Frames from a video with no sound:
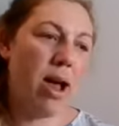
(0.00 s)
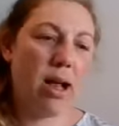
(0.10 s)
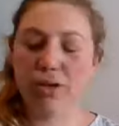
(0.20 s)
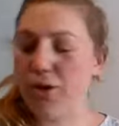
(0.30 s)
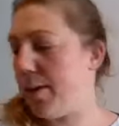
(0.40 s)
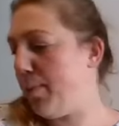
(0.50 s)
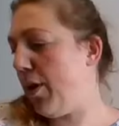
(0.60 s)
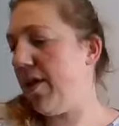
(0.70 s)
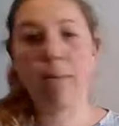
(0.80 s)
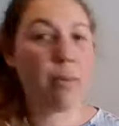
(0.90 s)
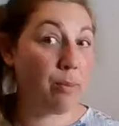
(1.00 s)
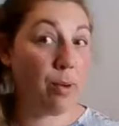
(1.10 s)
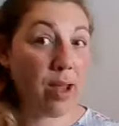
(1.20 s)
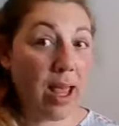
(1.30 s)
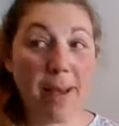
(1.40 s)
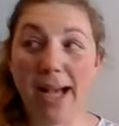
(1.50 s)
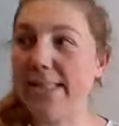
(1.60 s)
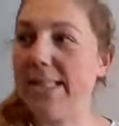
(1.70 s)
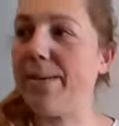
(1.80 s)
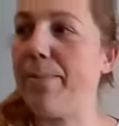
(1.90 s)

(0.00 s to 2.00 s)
I'll just put them on blocking mats.